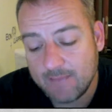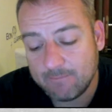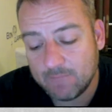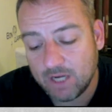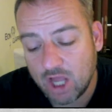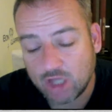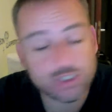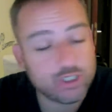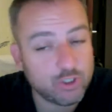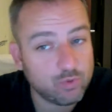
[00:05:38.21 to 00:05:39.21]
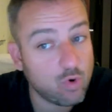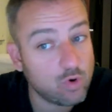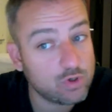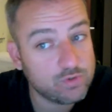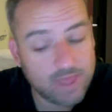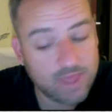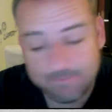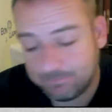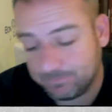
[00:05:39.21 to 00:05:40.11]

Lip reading: belong to you or to them.